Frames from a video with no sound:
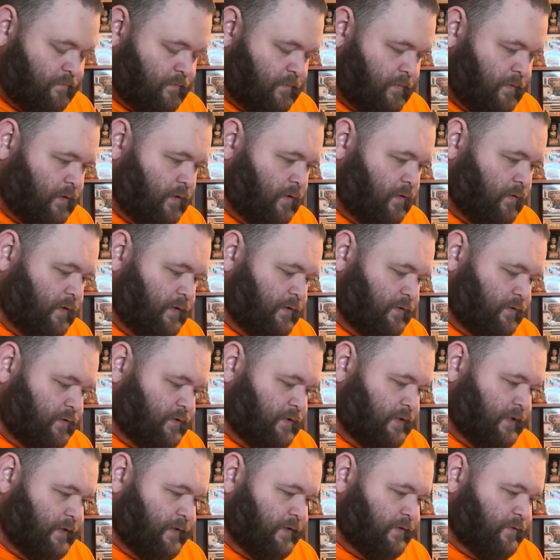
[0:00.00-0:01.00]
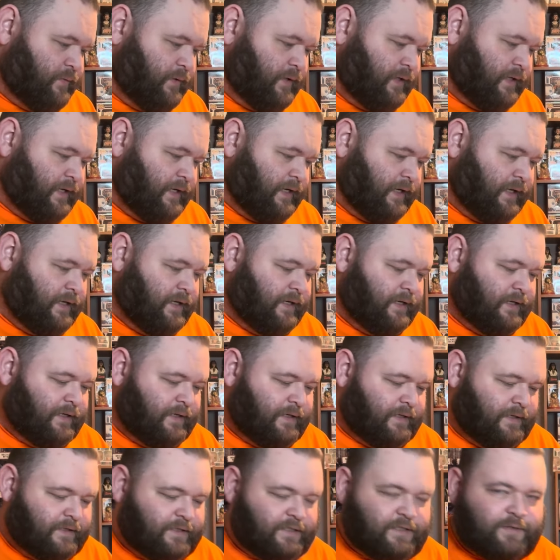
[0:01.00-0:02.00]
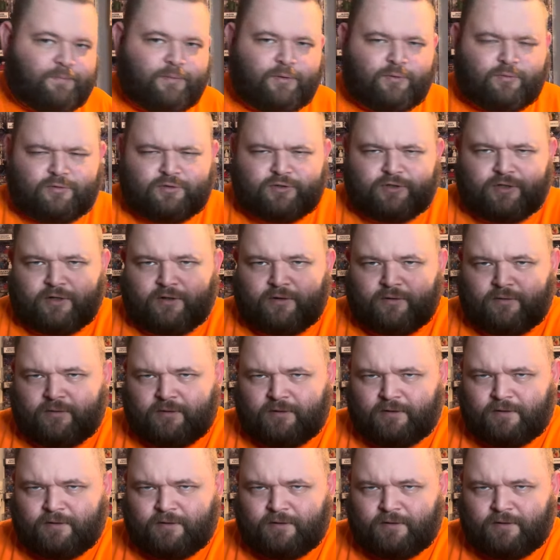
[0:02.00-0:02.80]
Oh, these are stickers. We got a spook show.